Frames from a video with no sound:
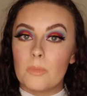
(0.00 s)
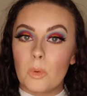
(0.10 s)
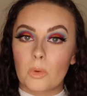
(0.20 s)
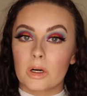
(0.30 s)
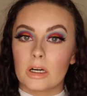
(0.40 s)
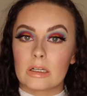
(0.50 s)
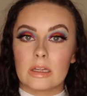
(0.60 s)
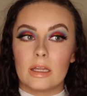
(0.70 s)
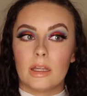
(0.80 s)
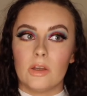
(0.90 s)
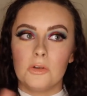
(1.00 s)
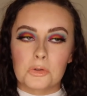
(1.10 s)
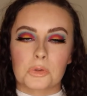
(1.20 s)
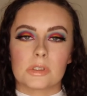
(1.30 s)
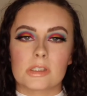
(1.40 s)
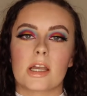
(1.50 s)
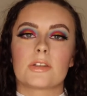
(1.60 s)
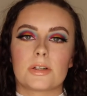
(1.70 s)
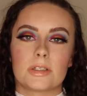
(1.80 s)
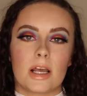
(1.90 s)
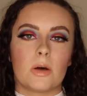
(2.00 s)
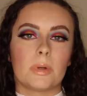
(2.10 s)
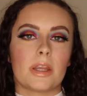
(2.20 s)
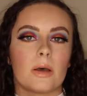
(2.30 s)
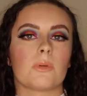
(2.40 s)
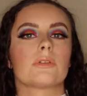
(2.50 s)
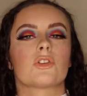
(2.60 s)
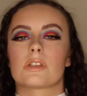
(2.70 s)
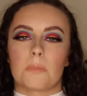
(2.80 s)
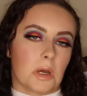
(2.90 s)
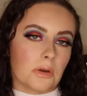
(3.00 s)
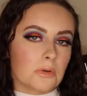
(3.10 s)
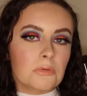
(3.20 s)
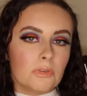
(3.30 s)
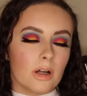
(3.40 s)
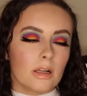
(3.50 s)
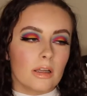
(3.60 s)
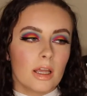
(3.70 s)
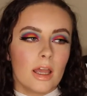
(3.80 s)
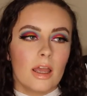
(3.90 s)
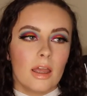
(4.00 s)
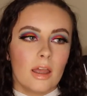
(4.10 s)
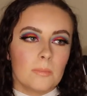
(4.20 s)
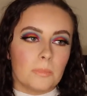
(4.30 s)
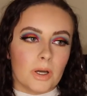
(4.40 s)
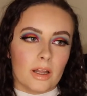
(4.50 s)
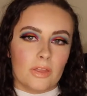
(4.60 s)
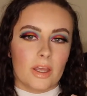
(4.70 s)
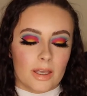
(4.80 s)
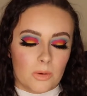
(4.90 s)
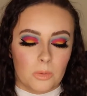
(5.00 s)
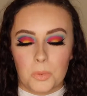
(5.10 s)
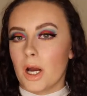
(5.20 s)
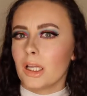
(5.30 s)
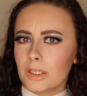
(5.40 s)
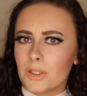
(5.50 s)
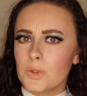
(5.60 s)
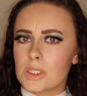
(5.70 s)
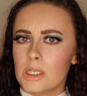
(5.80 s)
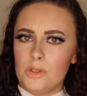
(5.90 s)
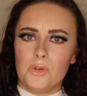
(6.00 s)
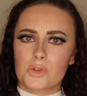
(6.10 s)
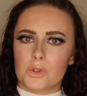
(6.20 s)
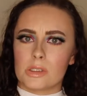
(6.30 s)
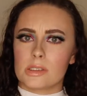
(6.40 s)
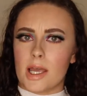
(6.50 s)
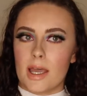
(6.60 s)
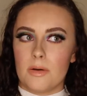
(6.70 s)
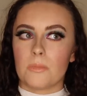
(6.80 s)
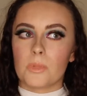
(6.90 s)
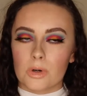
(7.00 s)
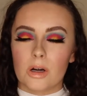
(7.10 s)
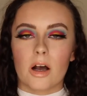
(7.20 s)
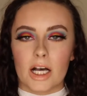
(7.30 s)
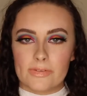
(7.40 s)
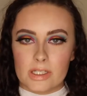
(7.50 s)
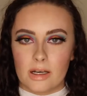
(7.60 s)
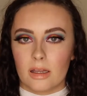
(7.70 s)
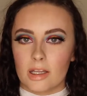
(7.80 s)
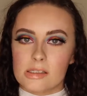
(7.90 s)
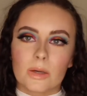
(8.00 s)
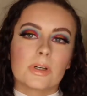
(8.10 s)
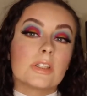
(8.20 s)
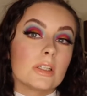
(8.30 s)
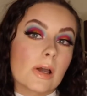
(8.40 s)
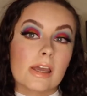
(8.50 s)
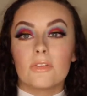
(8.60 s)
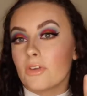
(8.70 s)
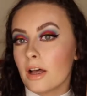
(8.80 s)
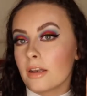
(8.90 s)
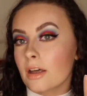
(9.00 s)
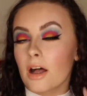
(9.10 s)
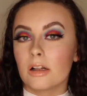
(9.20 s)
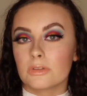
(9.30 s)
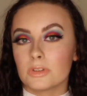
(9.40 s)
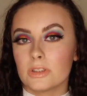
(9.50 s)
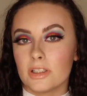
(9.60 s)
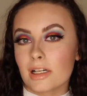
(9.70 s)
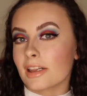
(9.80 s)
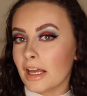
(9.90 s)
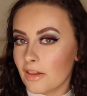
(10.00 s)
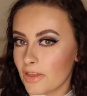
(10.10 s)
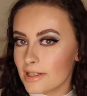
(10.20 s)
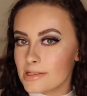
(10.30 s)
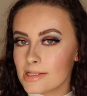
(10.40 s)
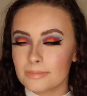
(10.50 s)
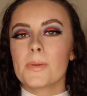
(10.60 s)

more than the neutral side turned out, but that was just my own fault. But I think I would probably use the neutral side more often unless I want to do a fun, colorful look like this.